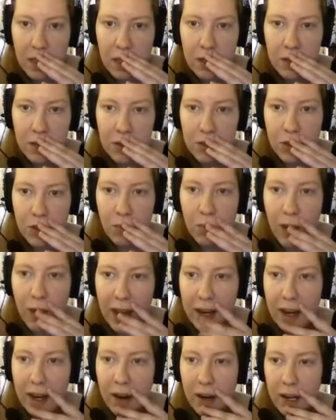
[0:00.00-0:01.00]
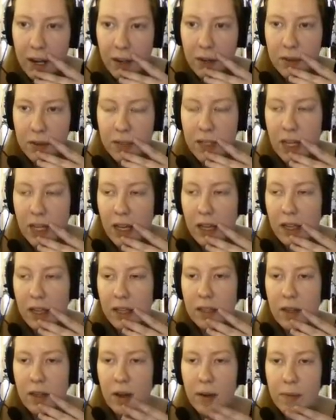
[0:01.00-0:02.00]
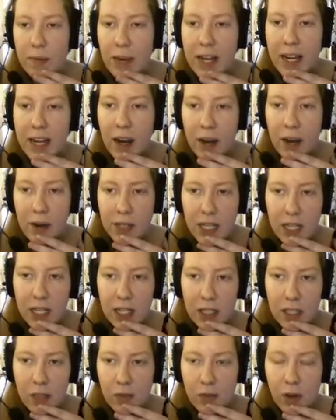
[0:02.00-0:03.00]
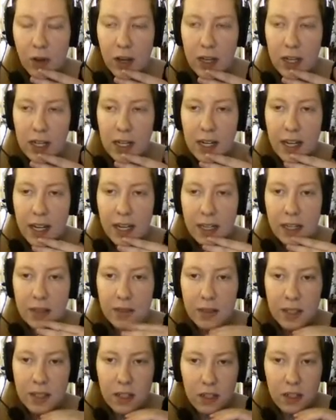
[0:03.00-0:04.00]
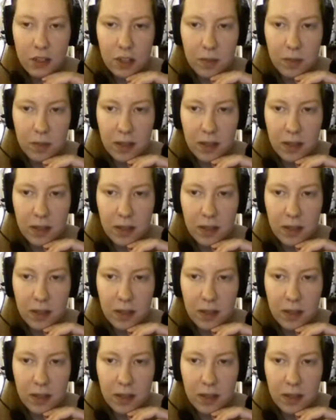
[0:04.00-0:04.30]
Notice a red arrow telling you you've created a negative synergy.